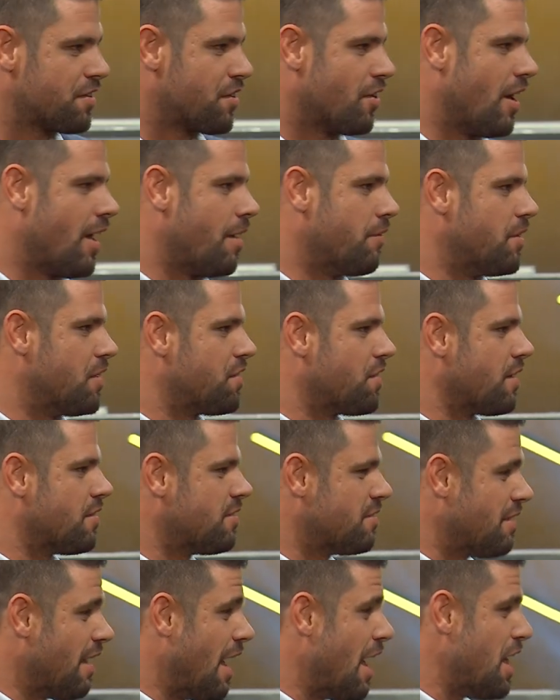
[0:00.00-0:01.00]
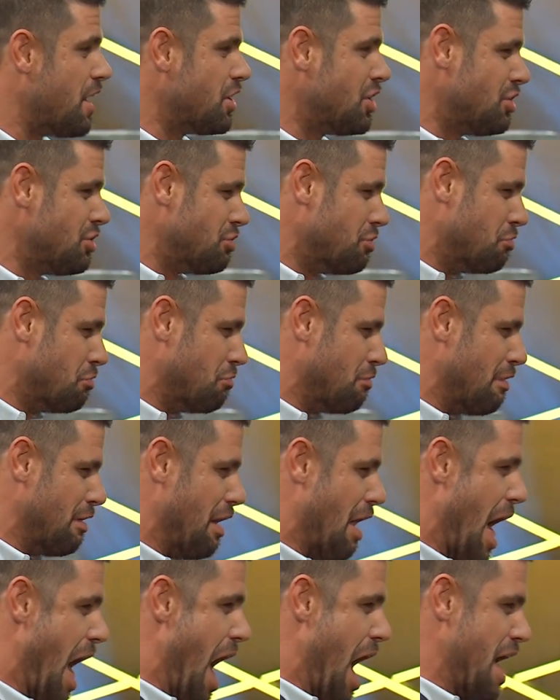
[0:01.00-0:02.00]
so Abby said, Daddy, you
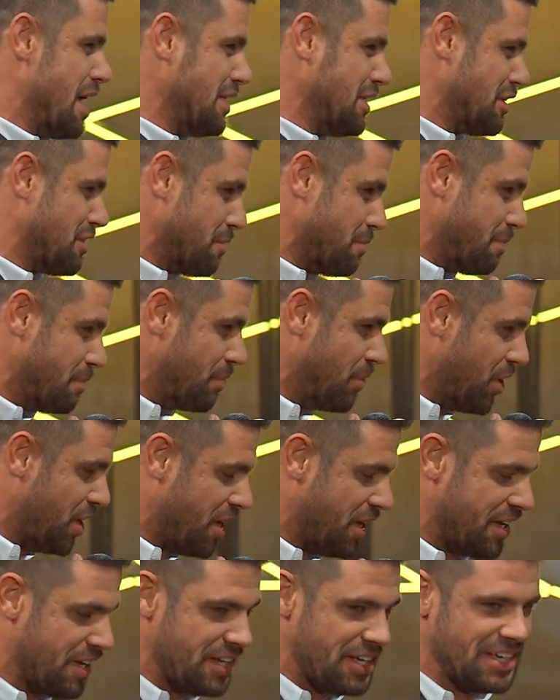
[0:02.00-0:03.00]
lied to me.